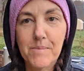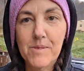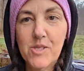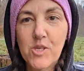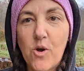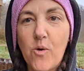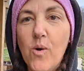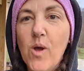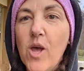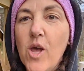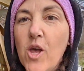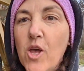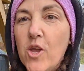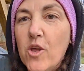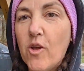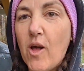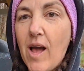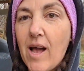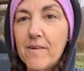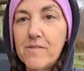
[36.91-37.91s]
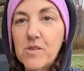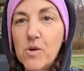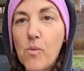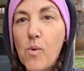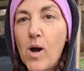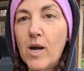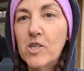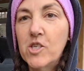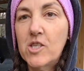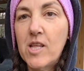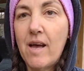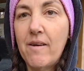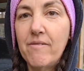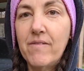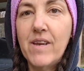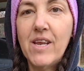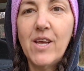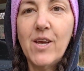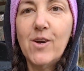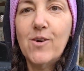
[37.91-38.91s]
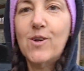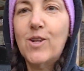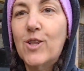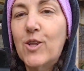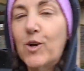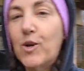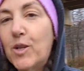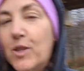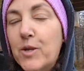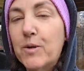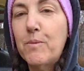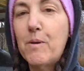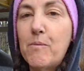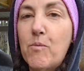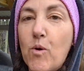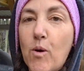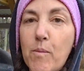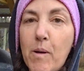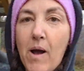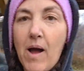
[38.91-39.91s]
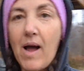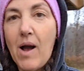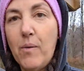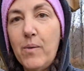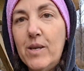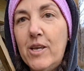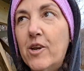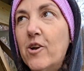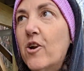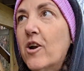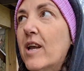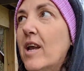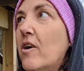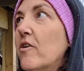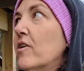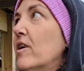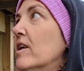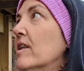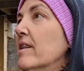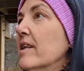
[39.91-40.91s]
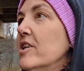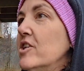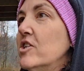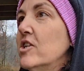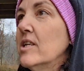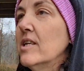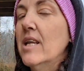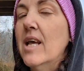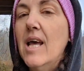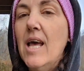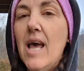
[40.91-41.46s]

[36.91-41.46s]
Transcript: So you'll have to watch that video to learn a little bit more about how we did our calculation